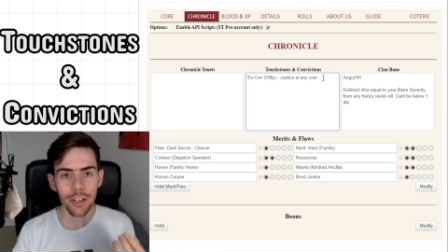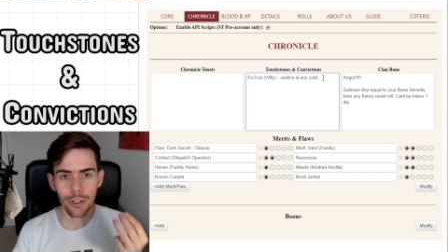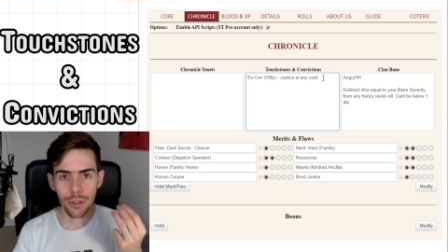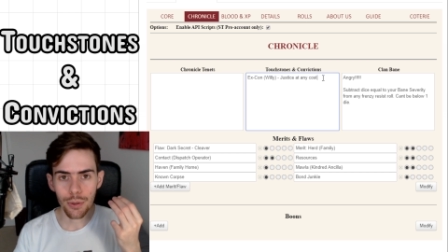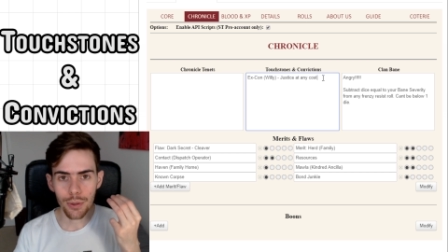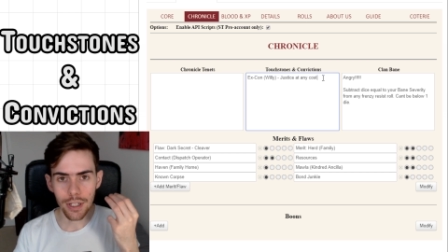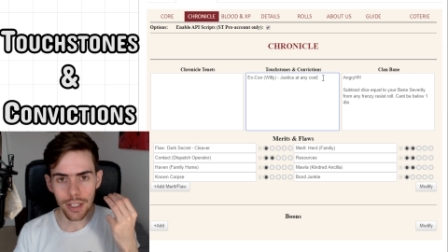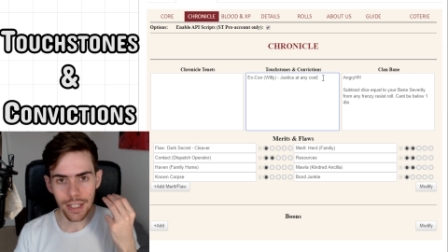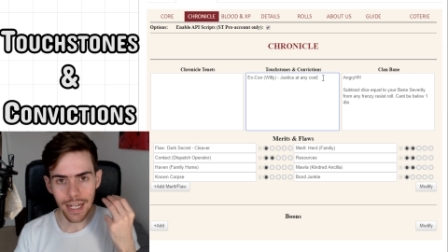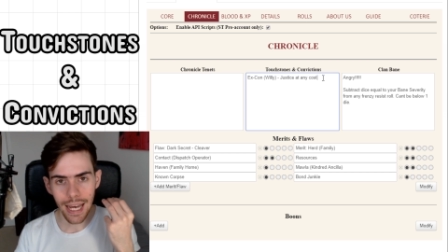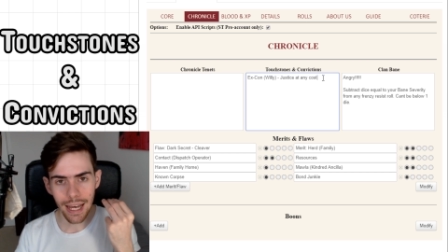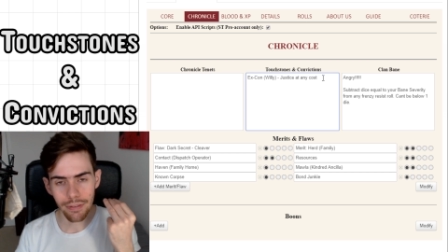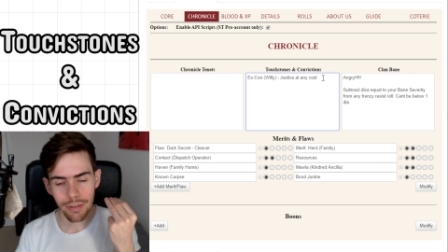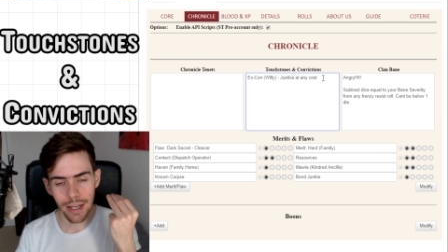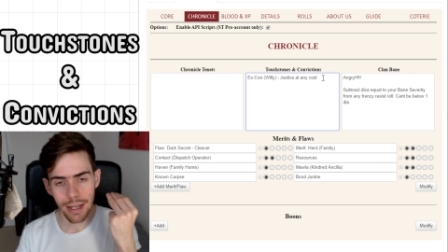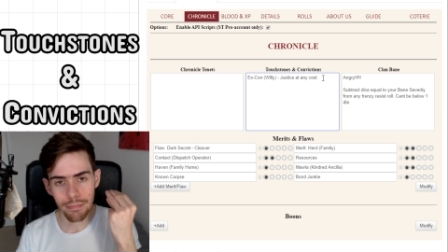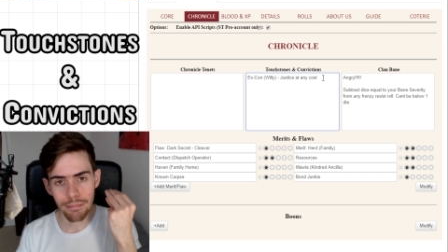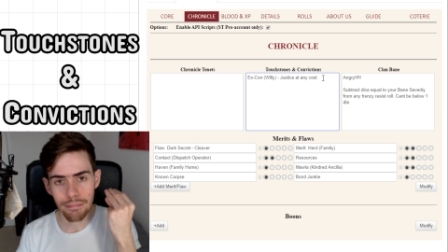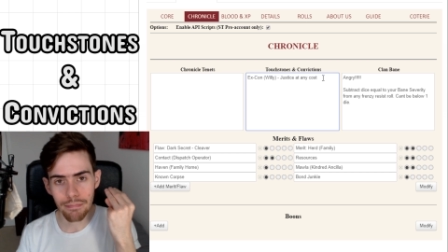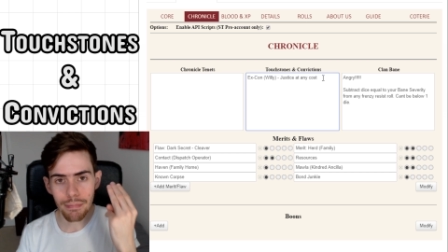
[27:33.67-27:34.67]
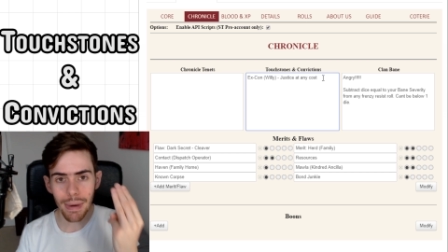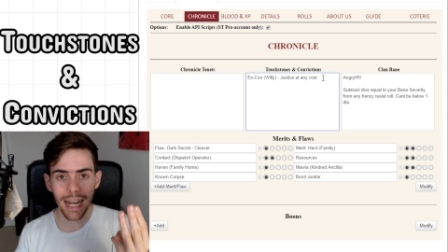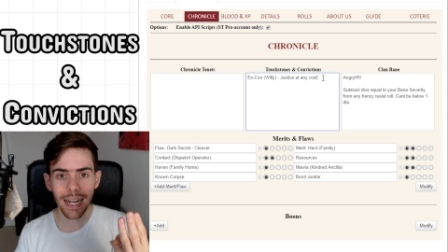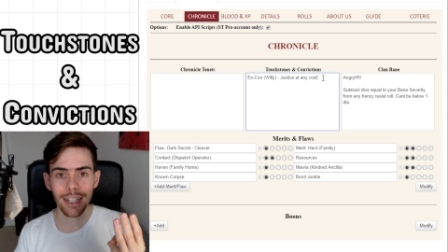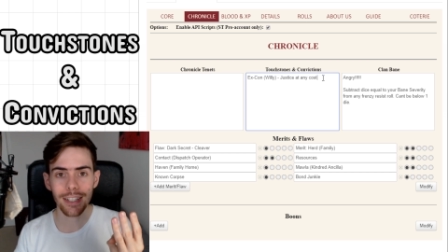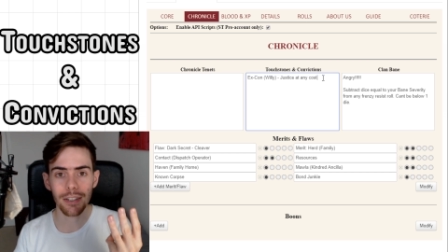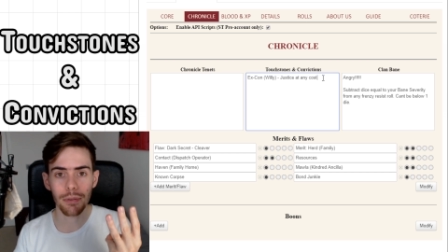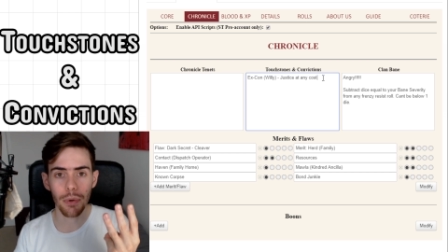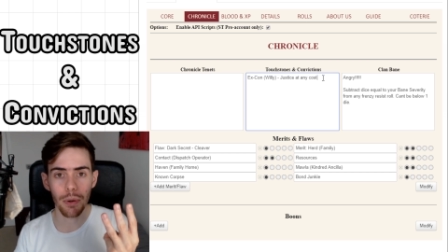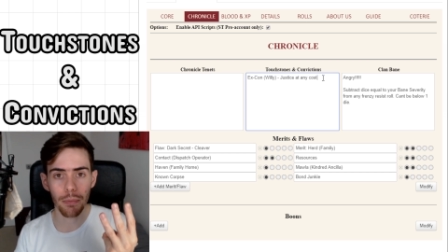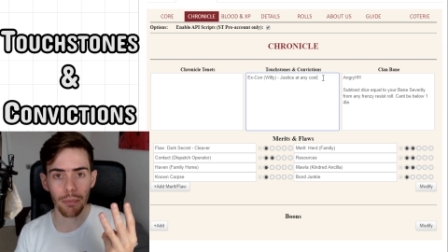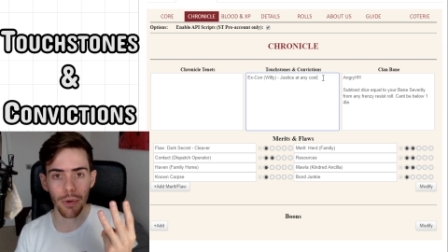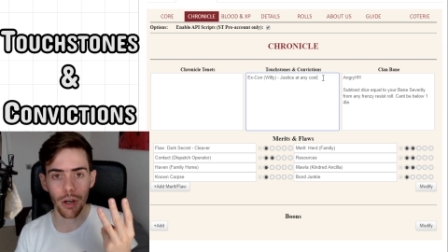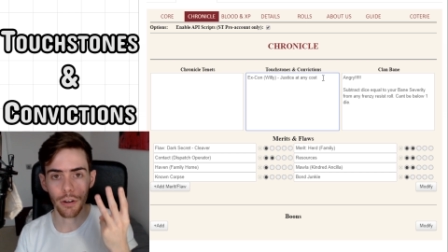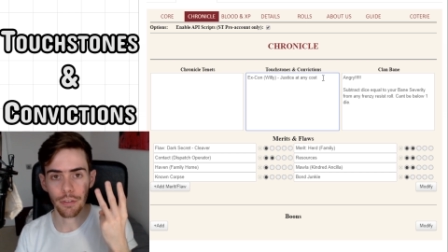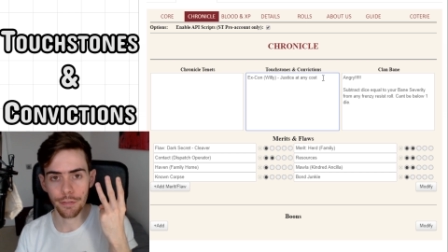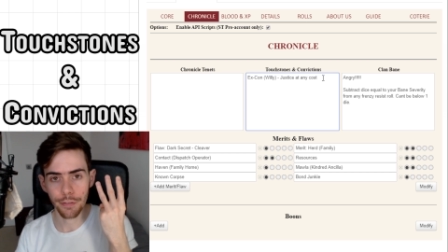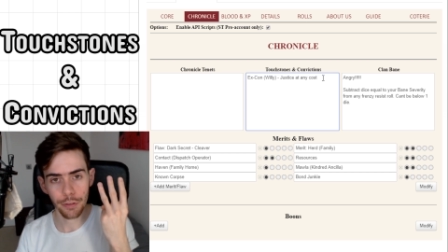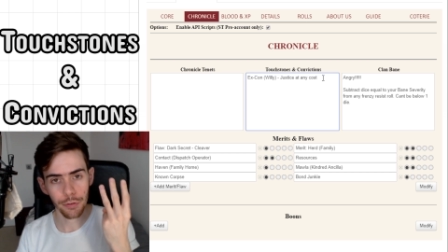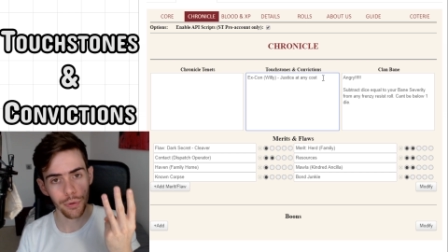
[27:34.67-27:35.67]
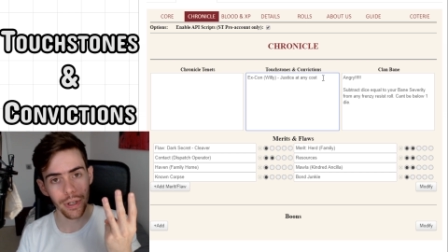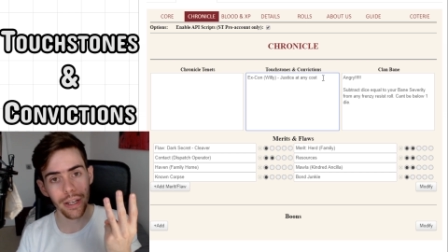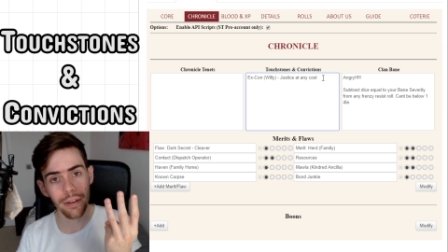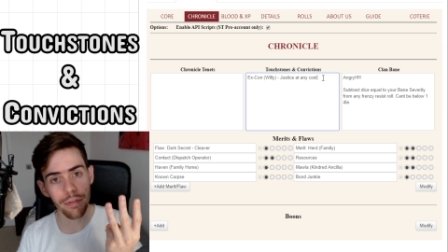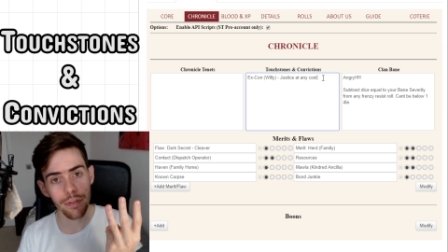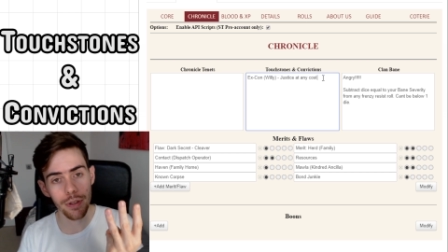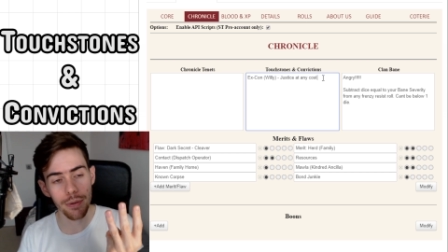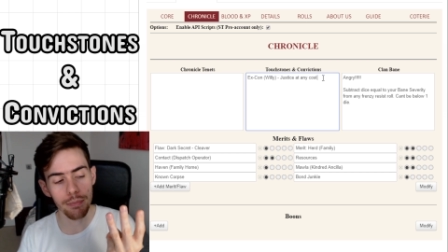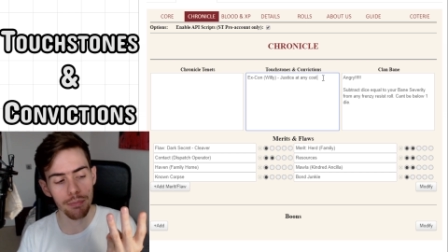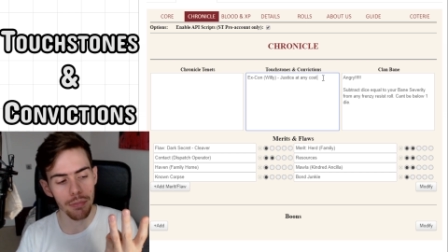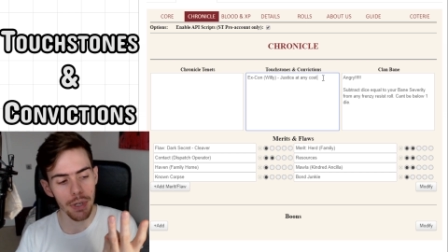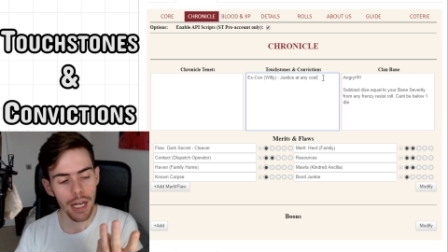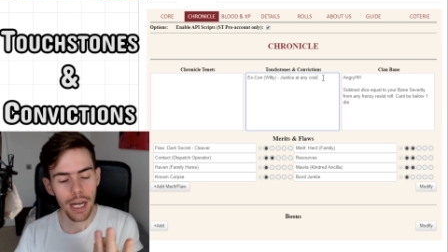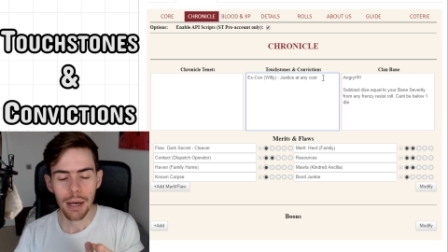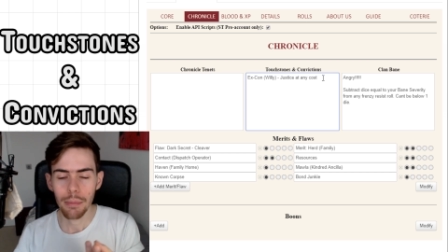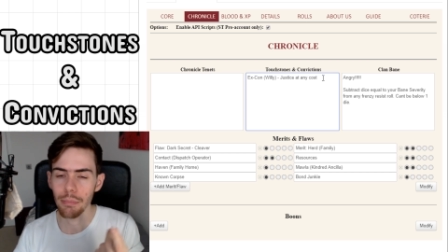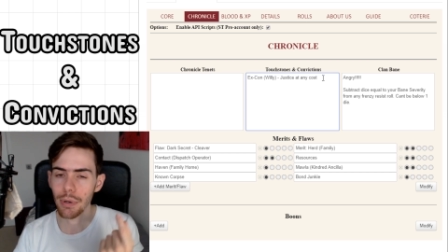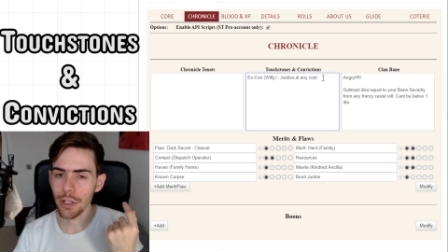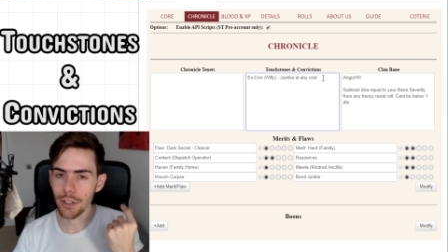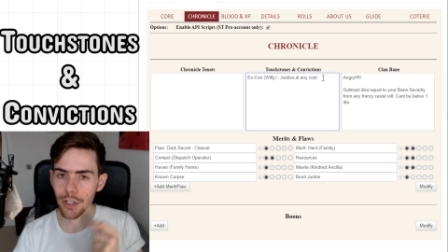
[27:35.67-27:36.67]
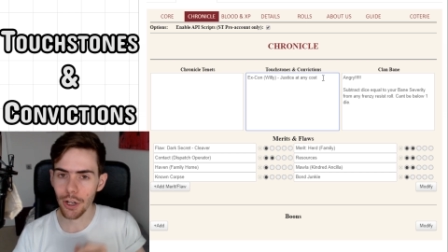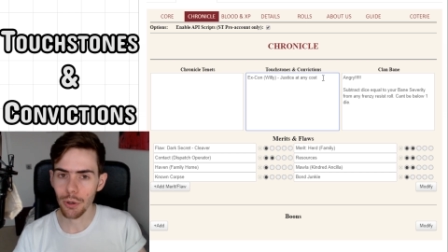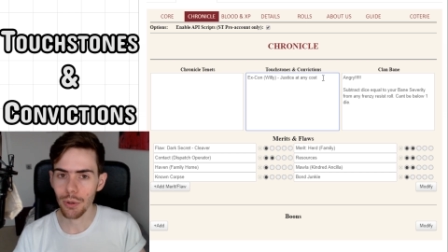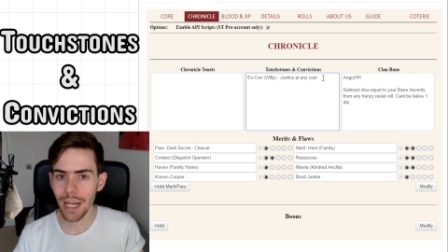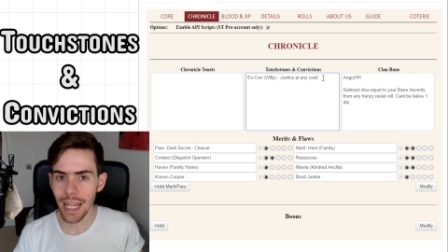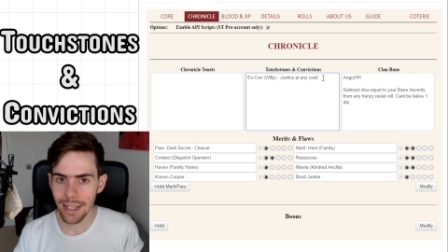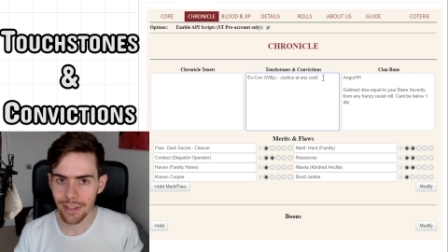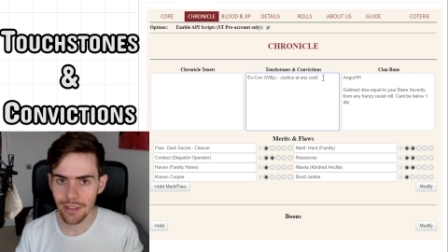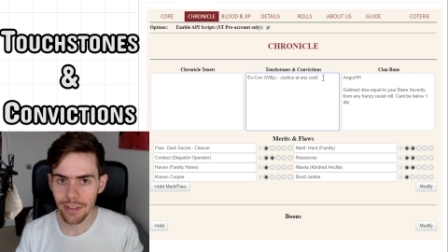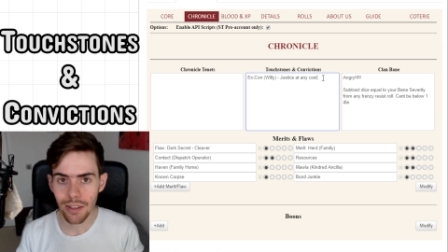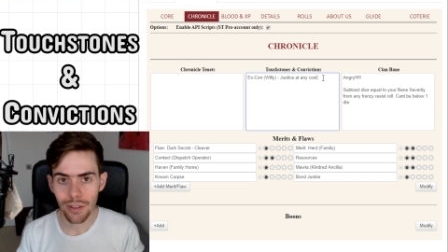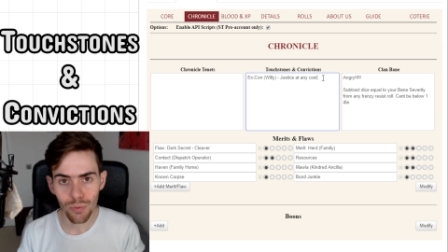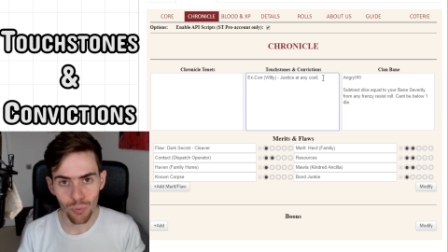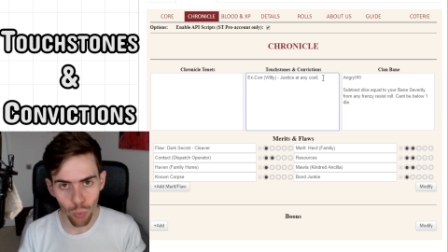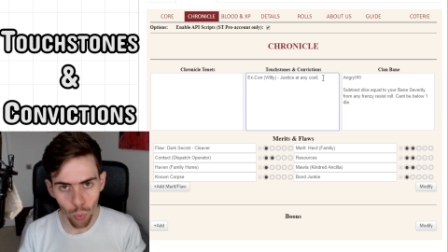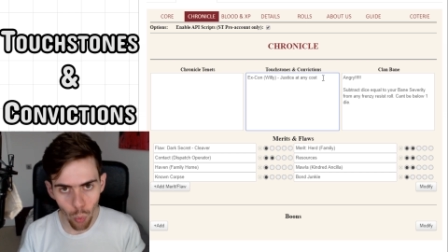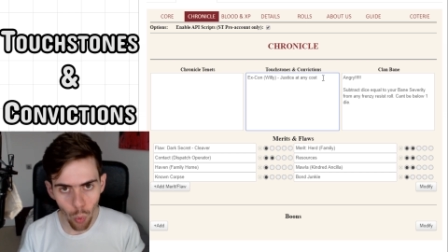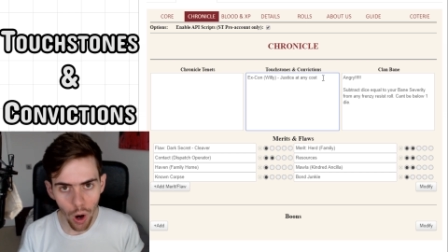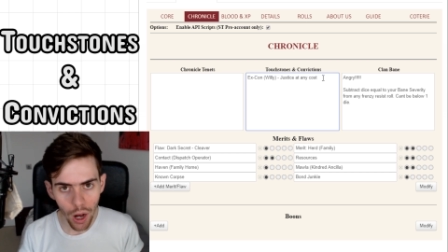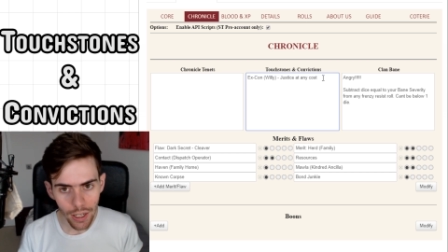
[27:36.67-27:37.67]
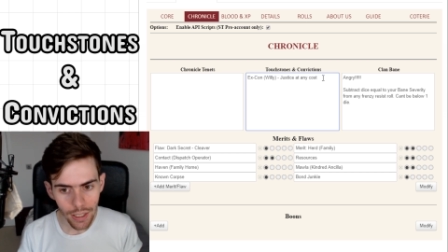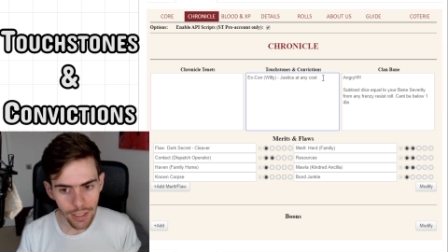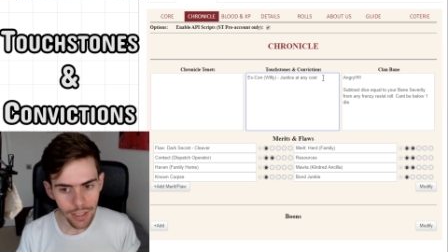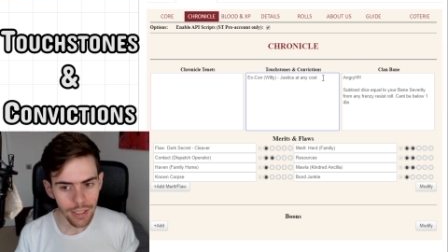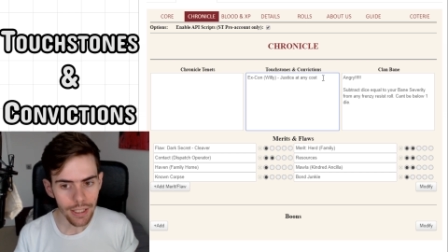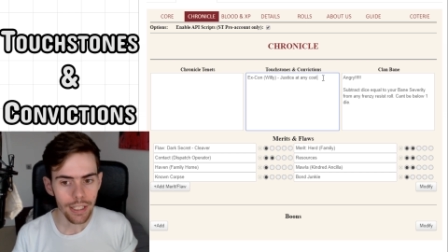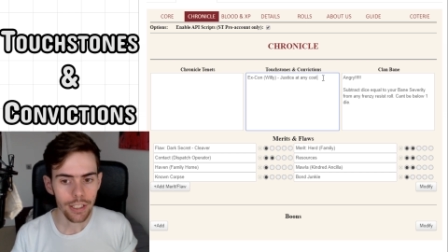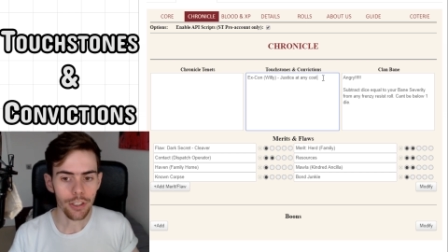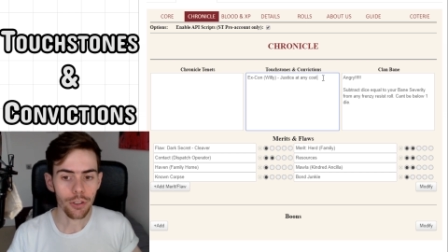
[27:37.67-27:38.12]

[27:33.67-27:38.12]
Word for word: you can have a maximum of three of them, but no less than one.